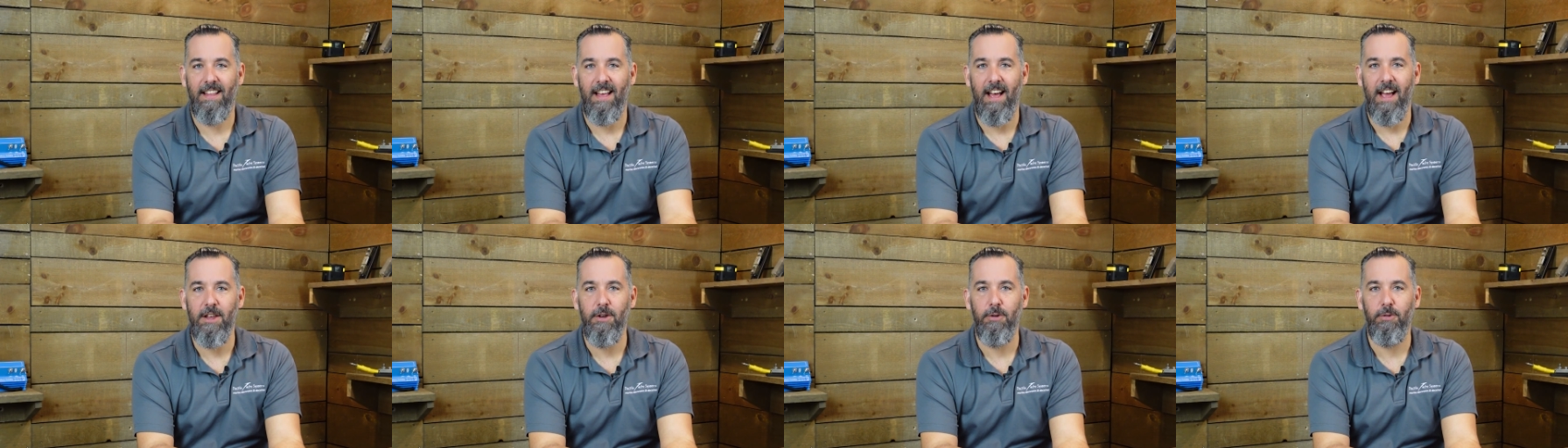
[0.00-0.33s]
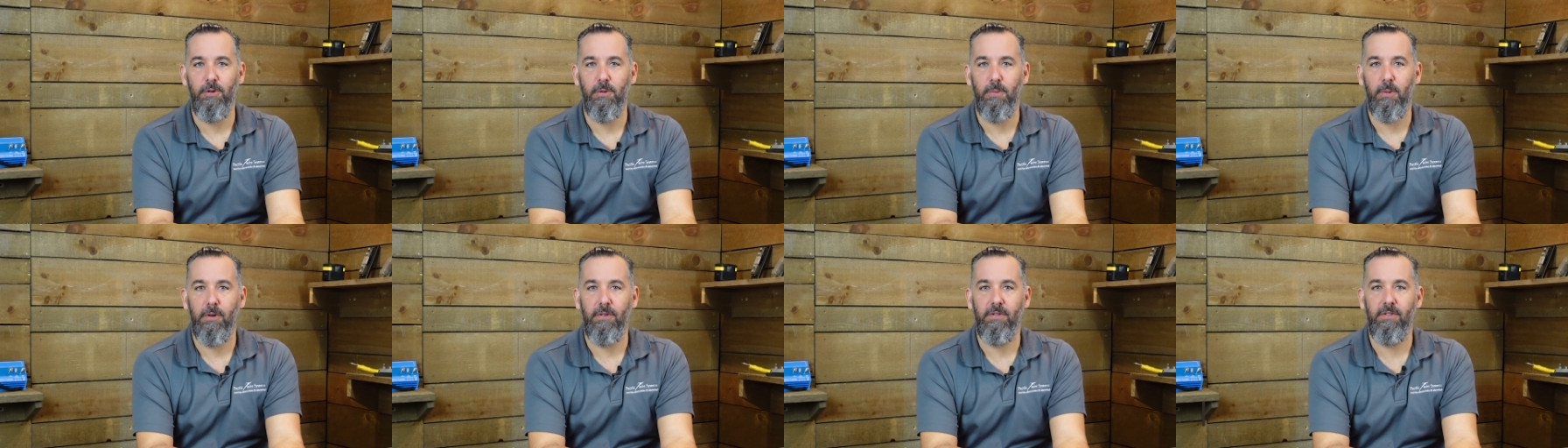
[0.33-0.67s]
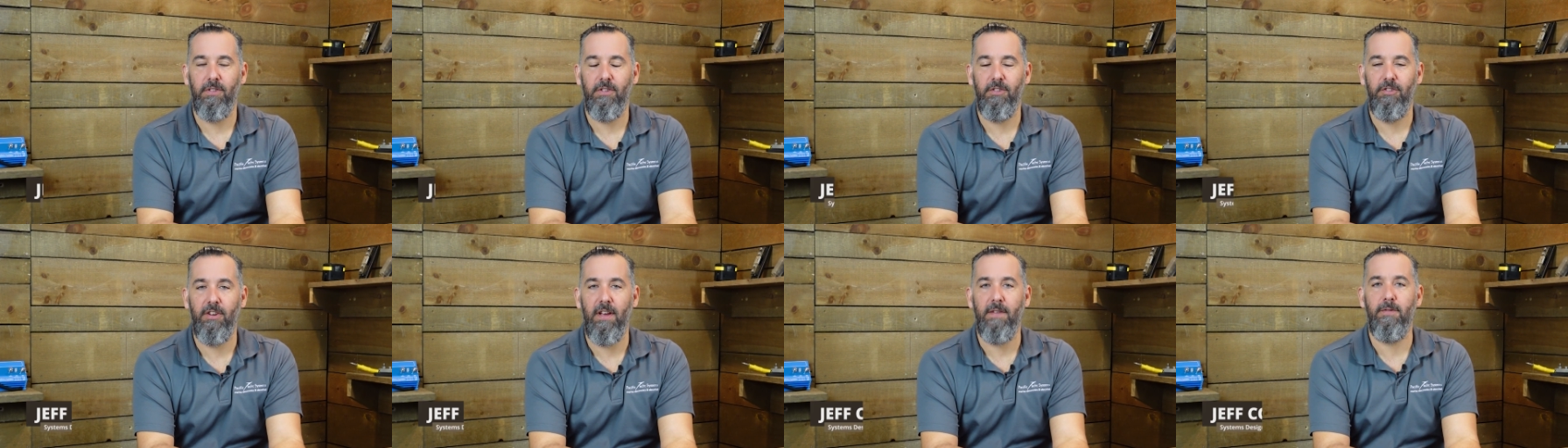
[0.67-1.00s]
Hi
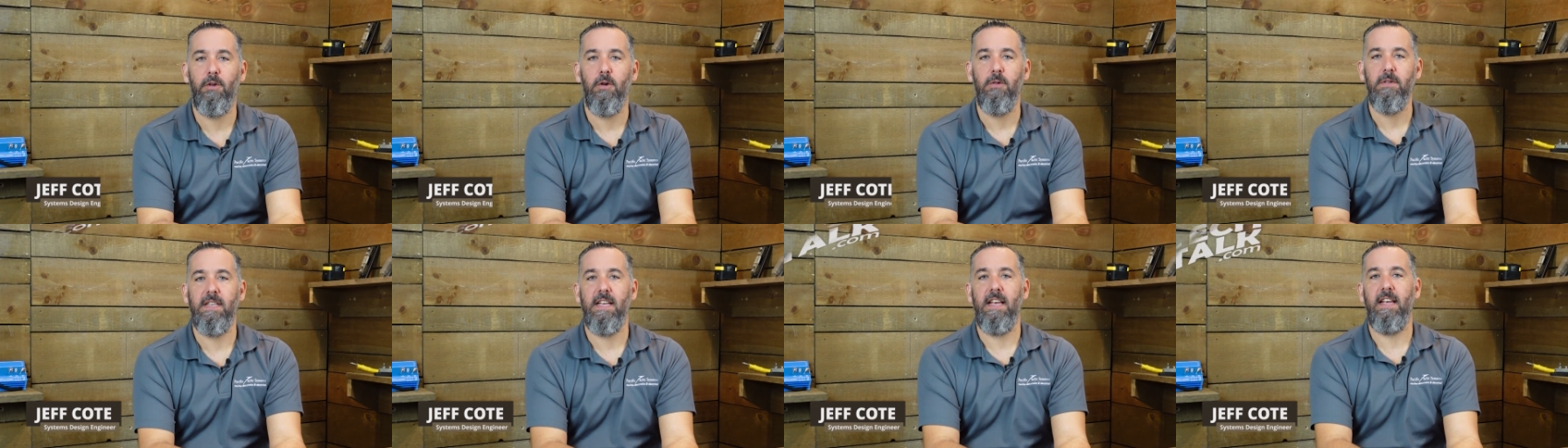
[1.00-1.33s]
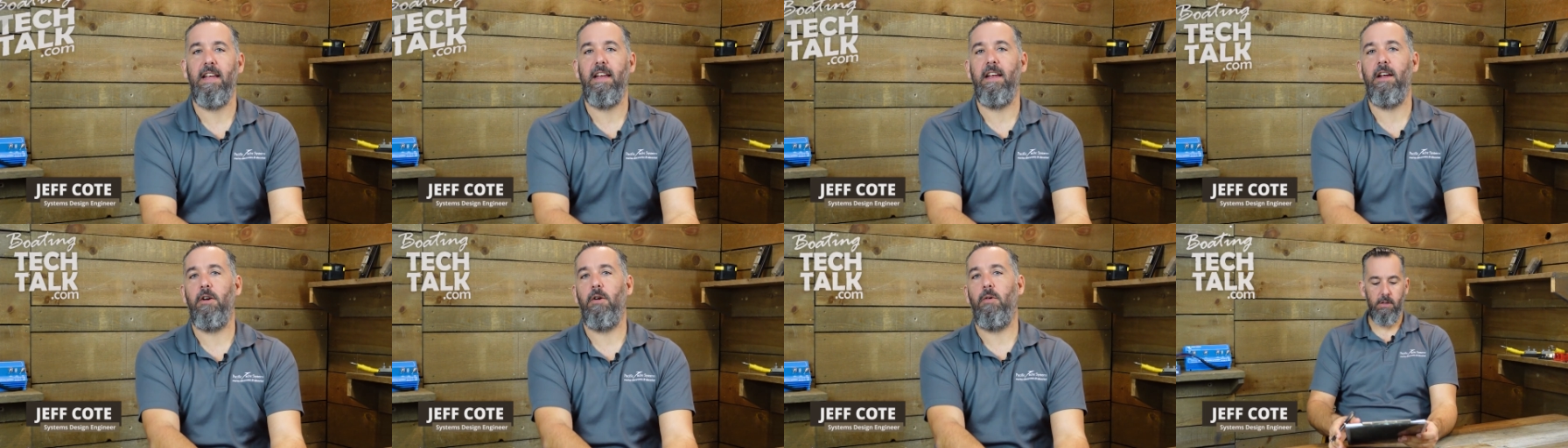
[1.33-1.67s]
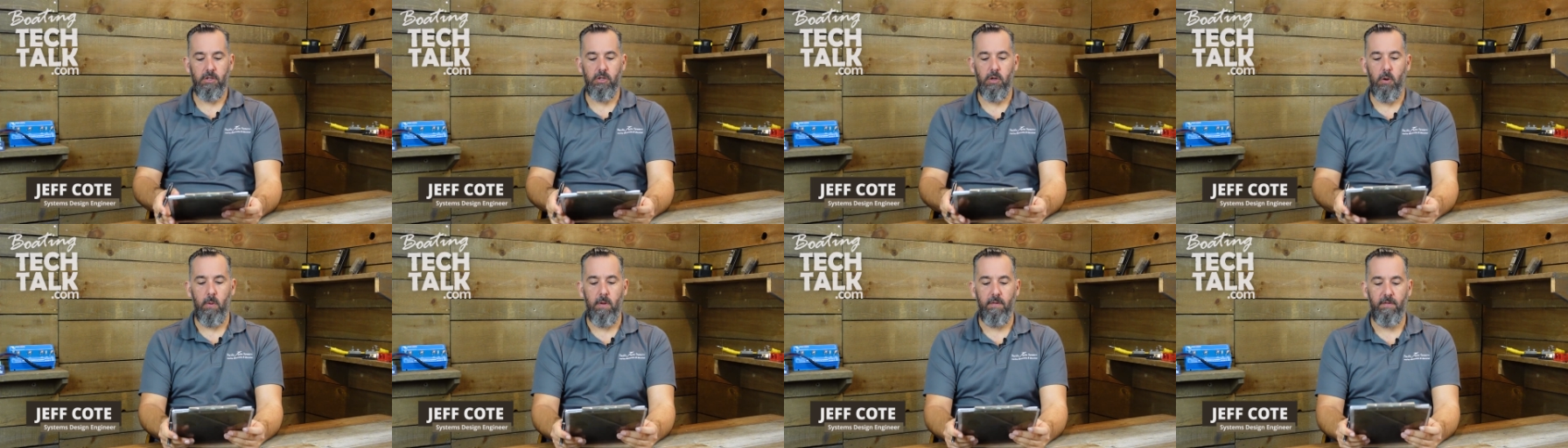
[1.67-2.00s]
YouTubers, Jeff Cote here.
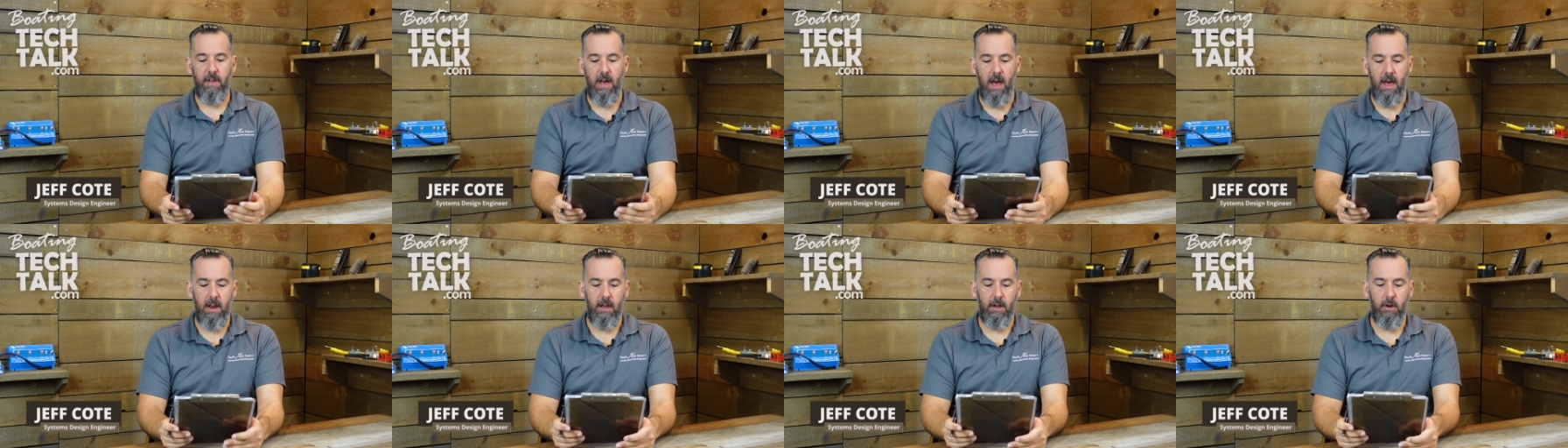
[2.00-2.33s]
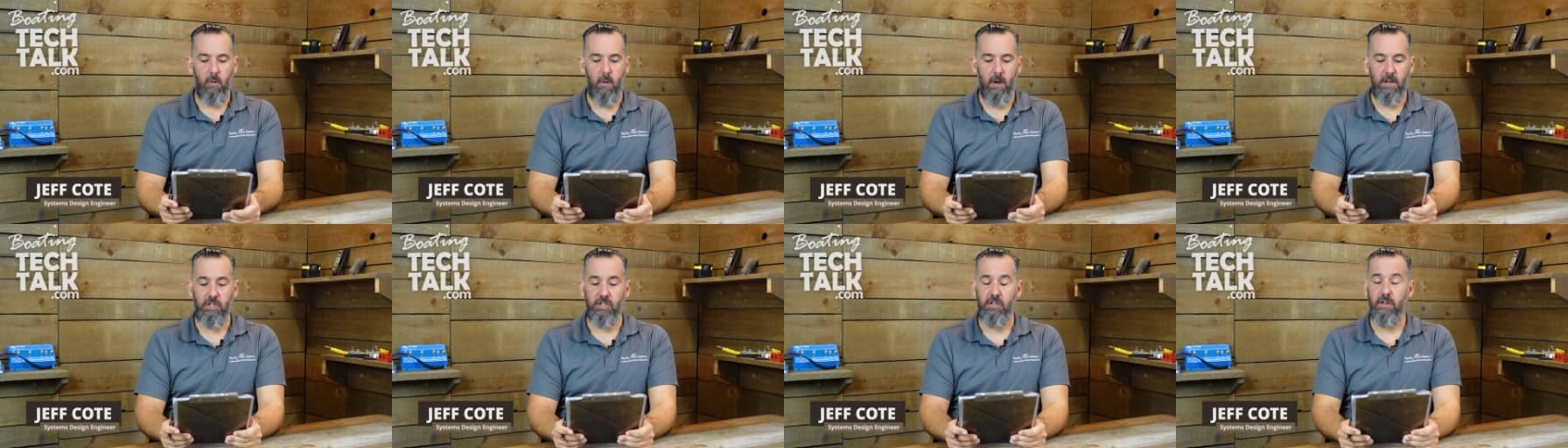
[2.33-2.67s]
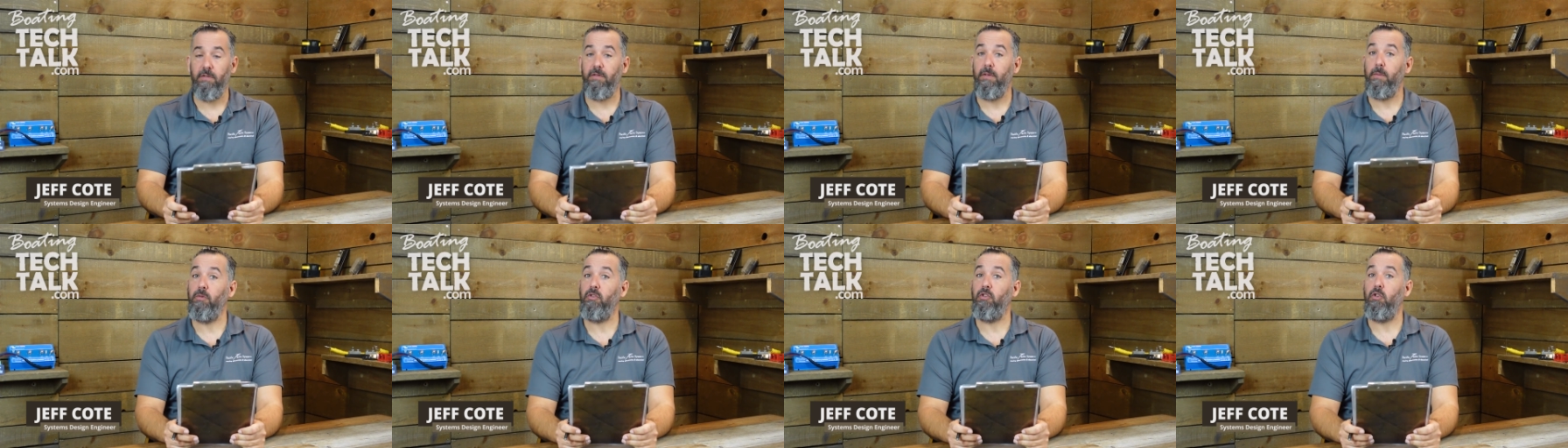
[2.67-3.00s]
So we've got a
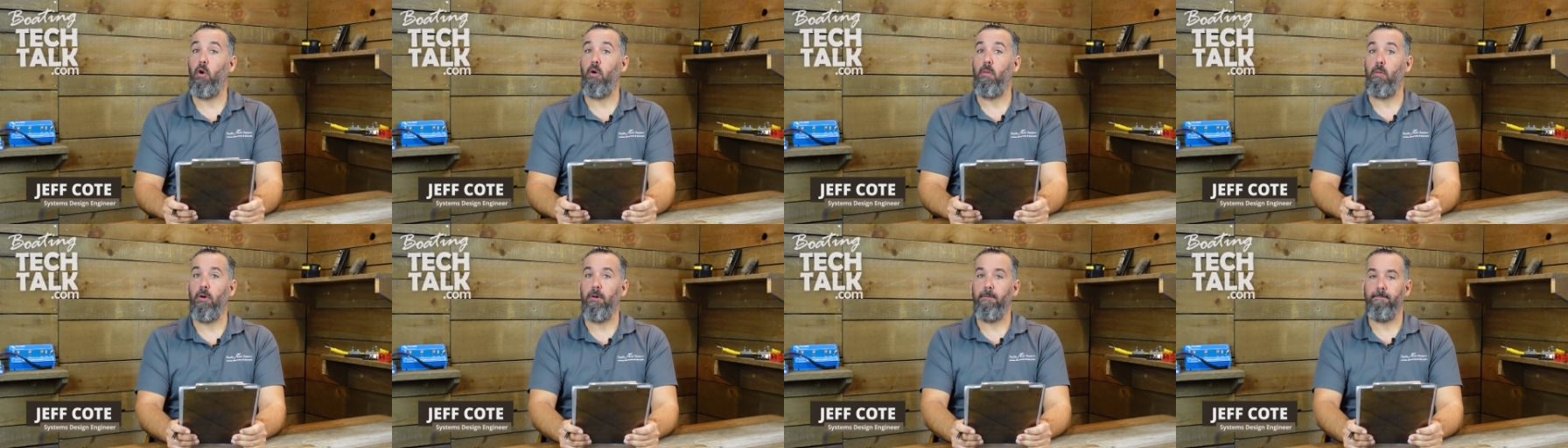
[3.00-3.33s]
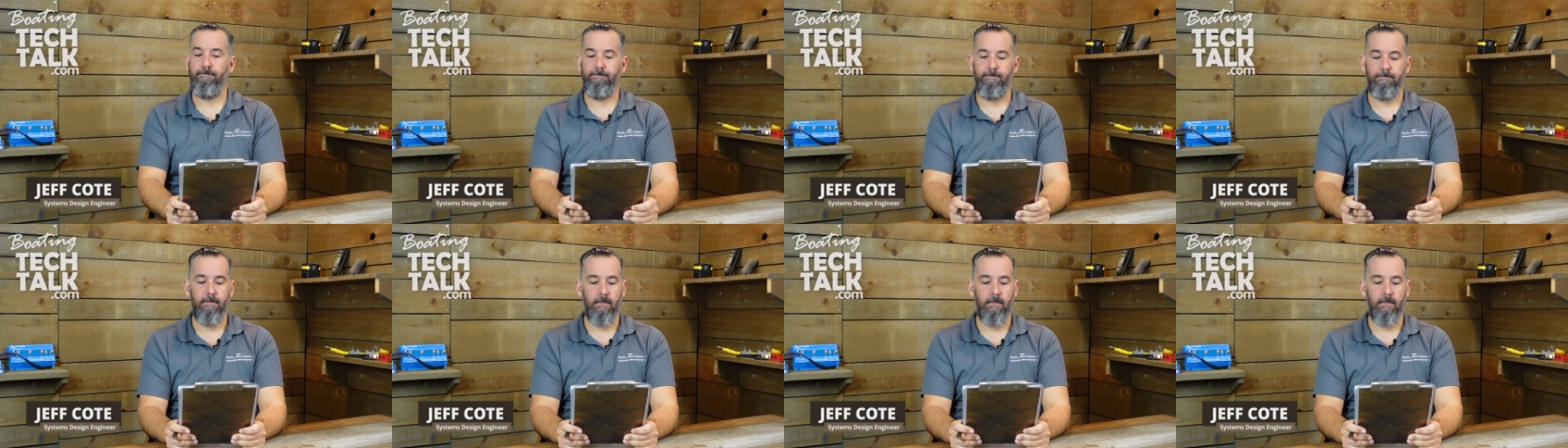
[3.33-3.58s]
question from Stormer.